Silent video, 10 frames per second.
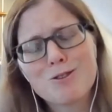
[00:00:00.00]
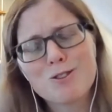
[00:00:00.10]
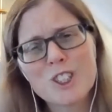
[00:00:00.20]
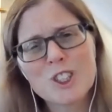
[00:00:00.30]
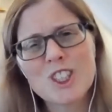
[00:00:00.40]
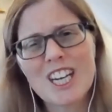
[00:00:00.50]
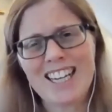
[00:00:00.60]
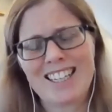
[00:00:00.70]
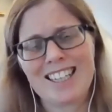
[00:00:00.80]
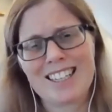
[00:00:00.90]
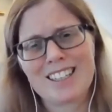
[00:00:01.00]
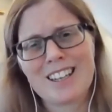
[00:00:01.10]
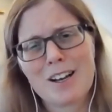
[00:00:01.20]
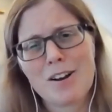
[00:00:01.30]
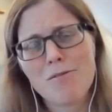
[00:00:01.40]
vision
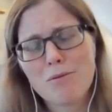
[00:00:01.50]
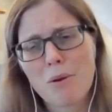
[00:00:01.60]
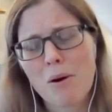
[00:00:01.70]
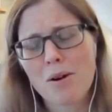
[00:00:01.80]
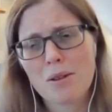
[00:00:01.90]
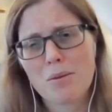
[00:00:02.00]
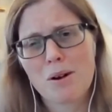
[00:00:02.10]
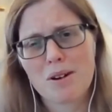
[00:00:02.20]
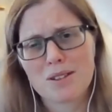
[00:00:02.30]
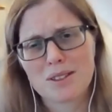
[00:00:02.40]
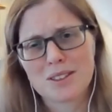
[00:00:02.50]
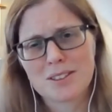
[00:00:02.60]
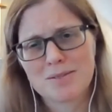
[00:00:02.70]
for the world.